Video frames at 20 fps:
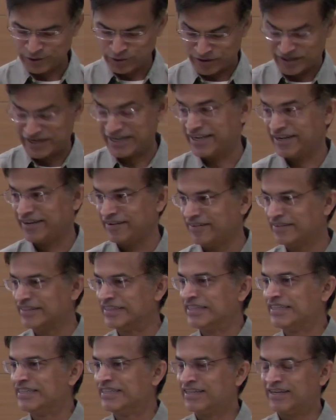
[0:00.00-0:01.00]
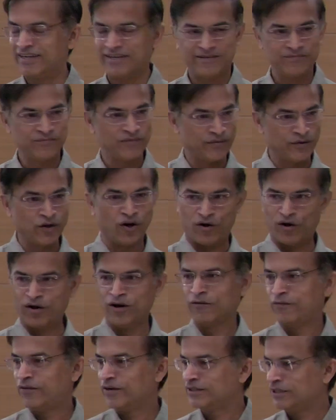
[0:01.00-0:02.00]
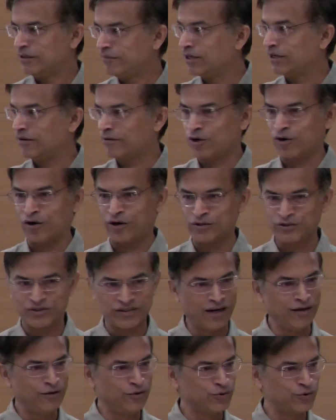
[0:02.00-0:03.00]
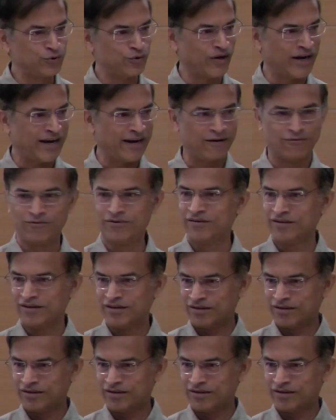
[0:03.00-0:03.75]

So all of us, even our hostel used to have